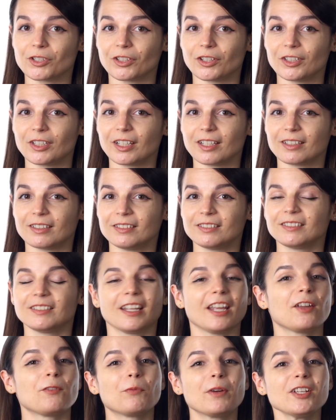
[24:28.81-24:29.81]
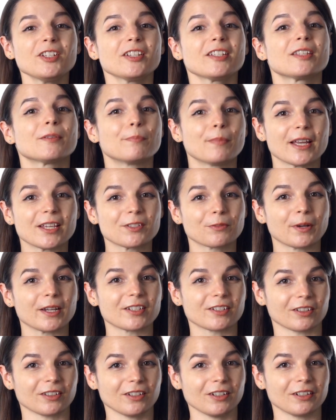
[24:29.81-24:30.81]
learning? And which is the best way
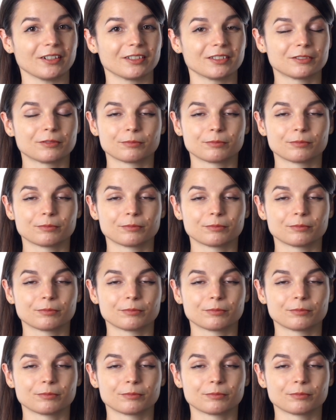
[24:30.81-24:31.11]
to learn?